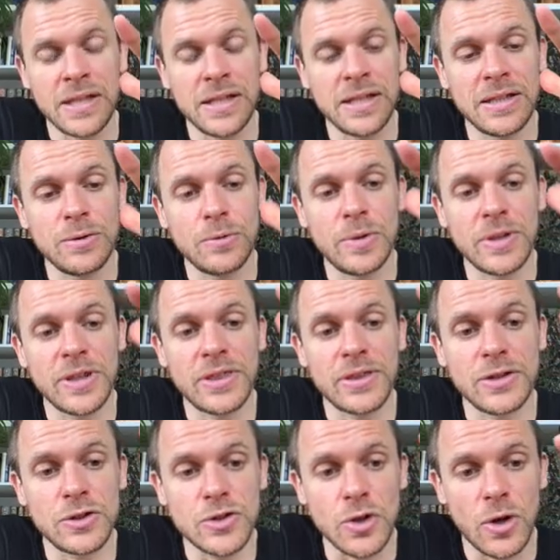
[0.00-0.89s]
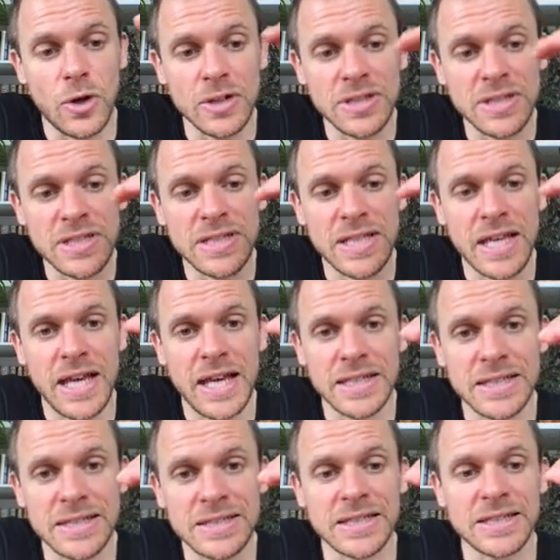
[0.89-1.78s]
withdraws his
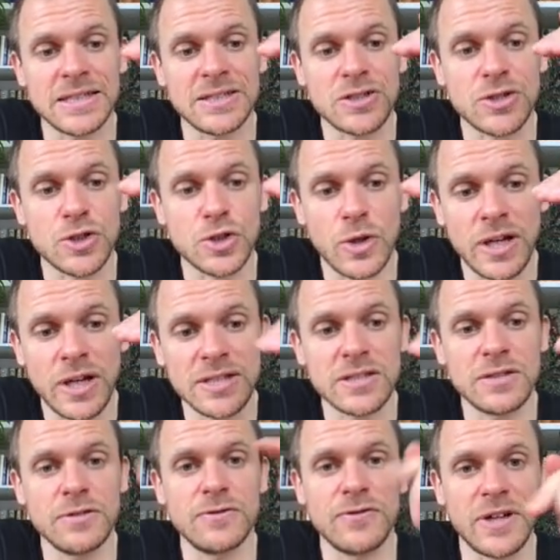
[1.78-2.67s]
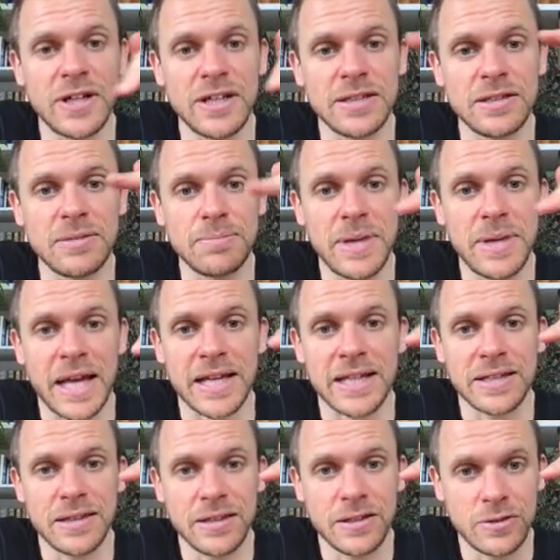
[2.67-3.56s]
hand and tries to find
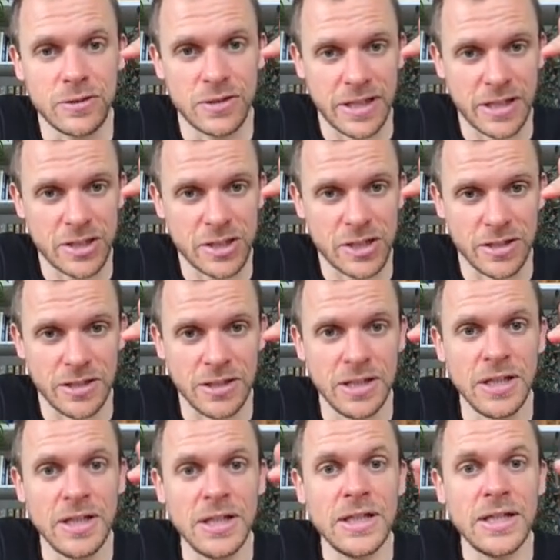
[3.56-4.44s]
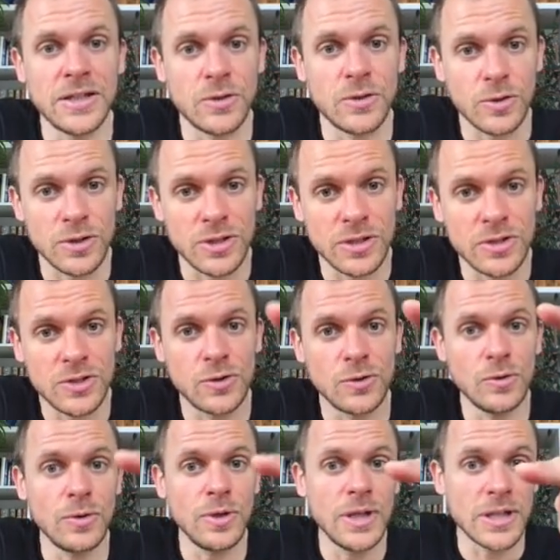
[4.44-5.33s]
back the connection in order
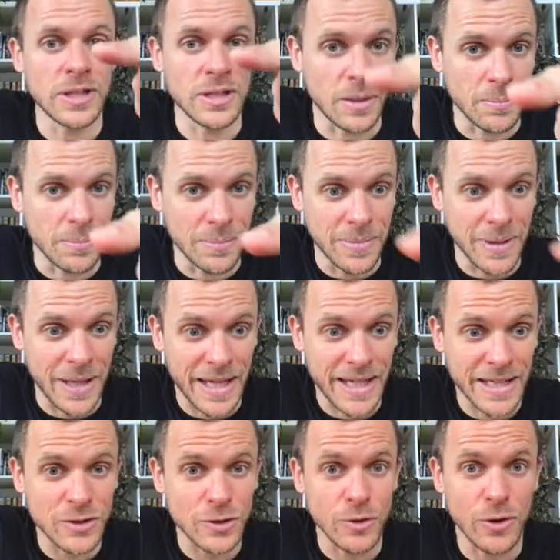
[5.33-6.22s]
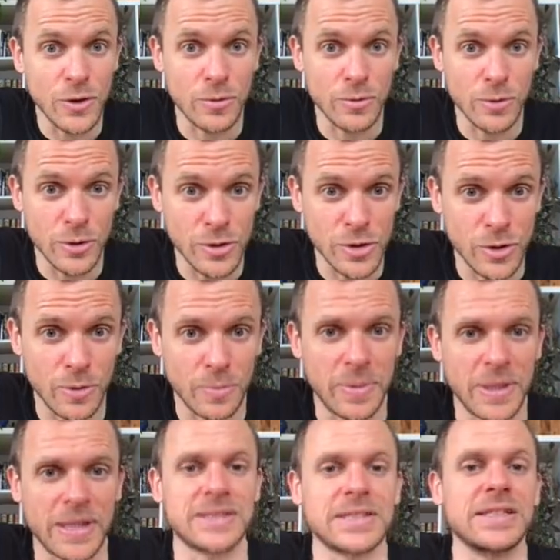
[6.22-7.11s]
to come back to the Rosho
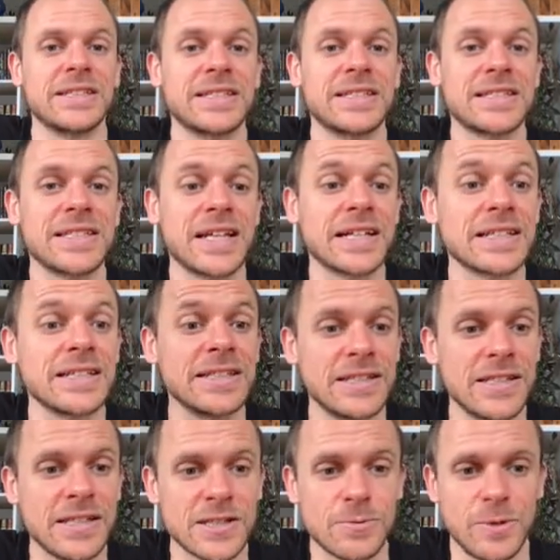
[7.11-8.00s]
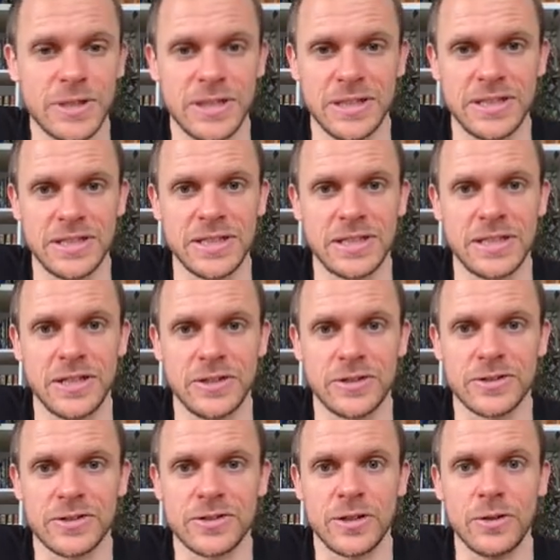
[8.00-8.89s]
pattern. Exactly, that's what he did here.
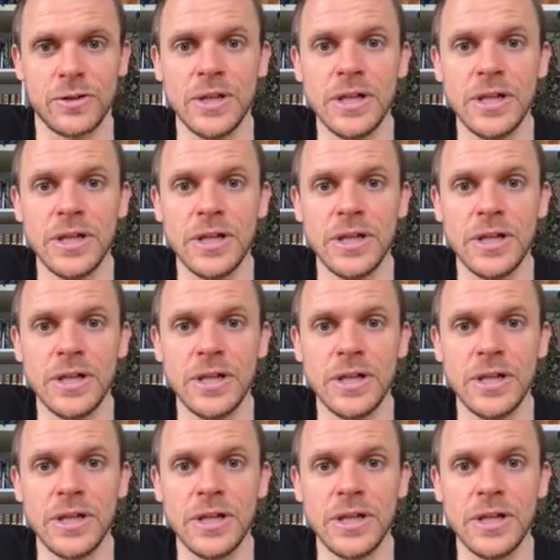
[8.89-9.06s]
So